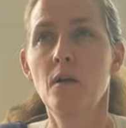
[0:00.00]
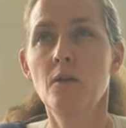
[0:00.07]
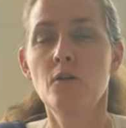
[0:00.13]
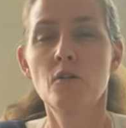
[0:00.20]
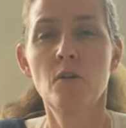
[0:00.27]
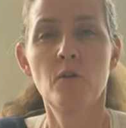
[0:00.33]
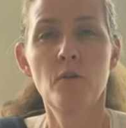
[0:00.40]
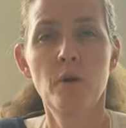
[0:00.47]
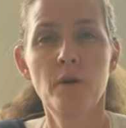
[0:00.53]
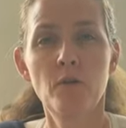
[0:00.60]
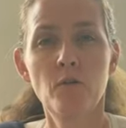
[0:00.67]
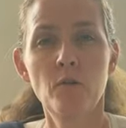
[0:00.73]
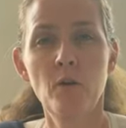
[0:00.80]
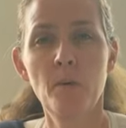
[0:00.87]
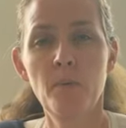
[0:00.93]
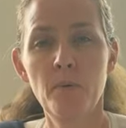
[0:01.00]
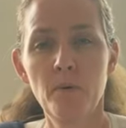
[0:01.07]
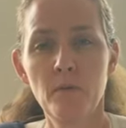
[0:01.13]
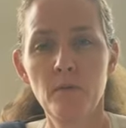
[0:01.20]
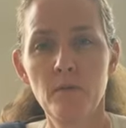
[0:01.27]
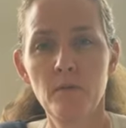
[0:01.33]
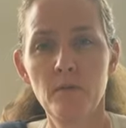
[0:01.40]
so I grew up
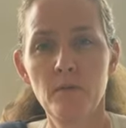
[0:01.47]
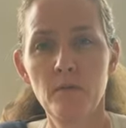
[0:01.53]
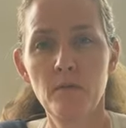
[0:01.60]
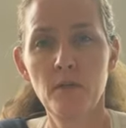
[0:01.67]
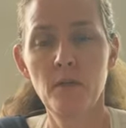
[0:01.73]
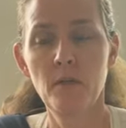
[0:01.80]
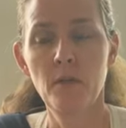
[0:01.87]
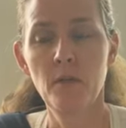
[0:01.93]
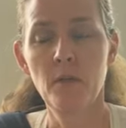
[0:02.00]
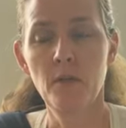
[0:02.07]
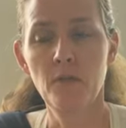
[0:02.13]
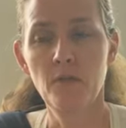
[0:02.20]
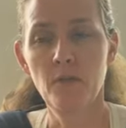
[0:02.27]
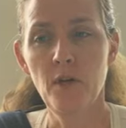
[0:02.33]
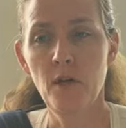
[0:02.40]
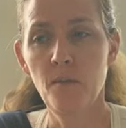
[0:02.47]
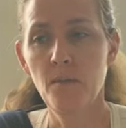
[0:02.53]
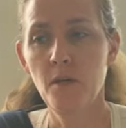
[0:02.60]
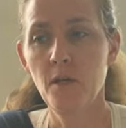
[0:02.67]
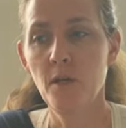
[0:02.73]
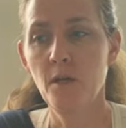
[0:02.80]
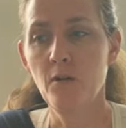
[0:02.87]
in a
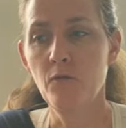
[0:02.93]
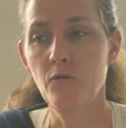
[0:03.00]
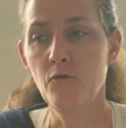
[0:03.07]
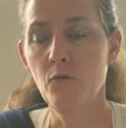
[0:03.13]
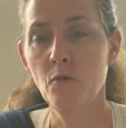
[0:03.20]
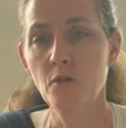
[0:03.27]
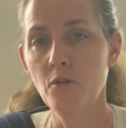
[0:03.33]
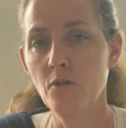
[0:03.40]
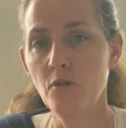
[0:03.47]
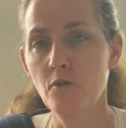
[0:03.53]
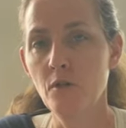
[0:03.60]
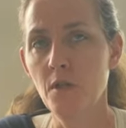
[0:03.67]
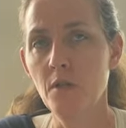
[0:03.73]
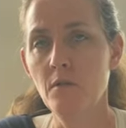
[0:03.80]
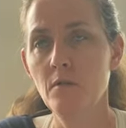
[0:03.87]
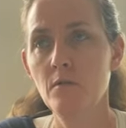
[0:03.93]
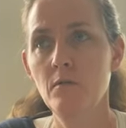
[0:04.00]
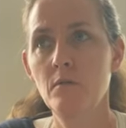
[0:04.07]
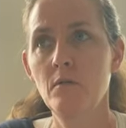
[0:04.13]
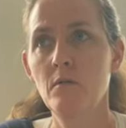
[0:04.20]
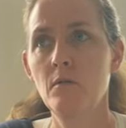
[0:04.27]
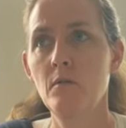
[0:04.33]
family of 4 children,
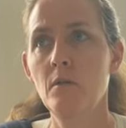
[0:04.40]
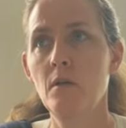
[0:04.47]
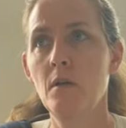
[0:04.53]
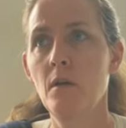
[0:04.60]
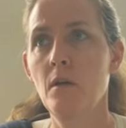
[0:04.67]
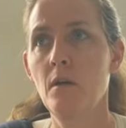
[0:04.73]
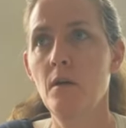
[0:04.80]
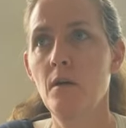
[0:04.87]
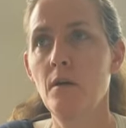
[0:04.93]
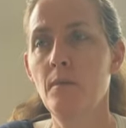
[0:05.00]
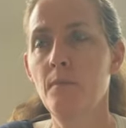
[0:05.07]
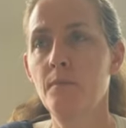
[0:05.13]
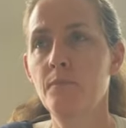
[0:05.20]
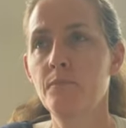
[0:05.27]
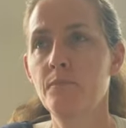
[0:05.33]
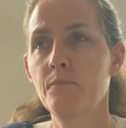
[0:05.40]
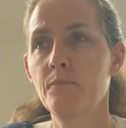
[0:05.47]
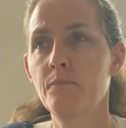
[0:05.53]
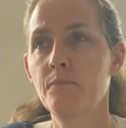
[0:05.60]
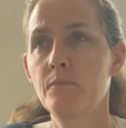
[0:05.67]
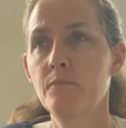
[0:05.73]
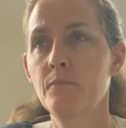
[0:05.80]

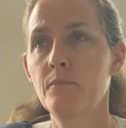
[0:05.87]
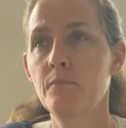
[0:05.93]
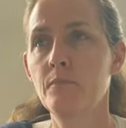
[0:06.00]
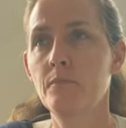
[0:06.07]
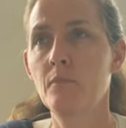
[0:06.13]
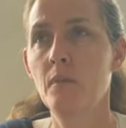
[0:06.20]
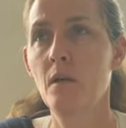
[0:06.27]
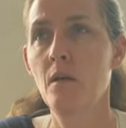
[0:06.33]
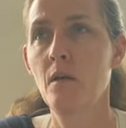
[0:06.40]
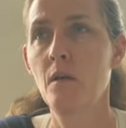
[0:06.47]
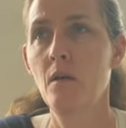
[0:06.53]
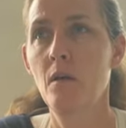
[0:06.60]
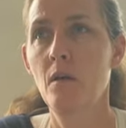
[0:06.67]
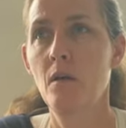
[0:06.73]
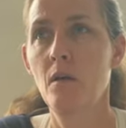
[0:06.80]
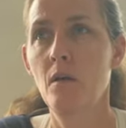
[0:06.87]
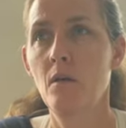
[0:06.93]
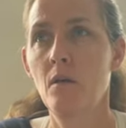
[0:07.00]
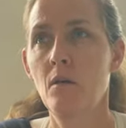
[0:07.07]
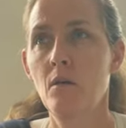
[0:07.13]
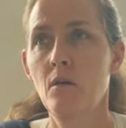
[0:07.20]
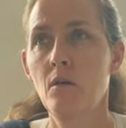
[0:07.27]

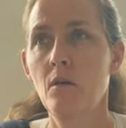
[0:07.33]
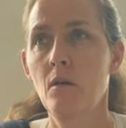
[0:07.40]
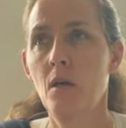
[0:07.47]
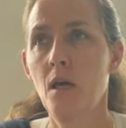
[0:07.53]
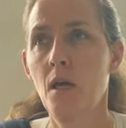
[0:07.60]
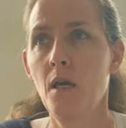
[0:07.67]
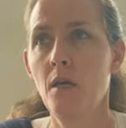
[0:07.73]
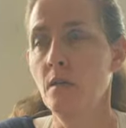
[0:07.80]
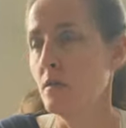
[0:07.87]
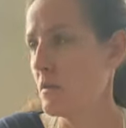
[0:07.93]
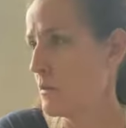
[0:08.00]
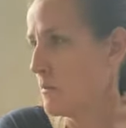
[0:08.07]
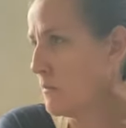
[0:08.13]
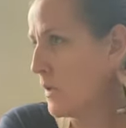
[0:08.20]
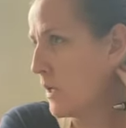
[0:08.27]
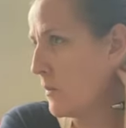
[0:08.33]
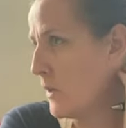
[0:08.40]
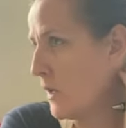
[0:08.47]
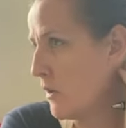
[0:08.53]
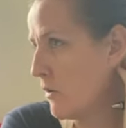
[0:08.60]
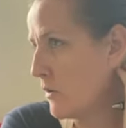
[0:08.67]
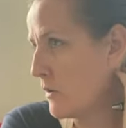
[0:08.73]
and my
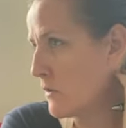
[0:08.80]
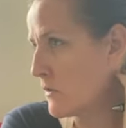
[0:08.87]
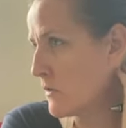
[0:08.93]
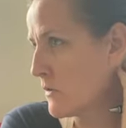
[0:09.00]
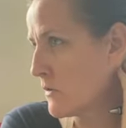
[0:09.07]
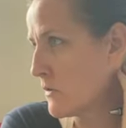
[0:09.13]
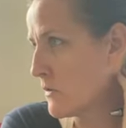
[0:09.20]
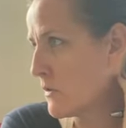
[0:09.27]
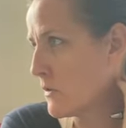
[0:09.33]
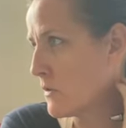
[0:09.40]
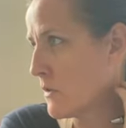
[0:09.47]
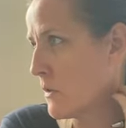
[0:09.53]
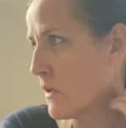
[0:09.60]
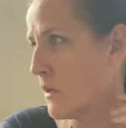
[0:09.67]
parents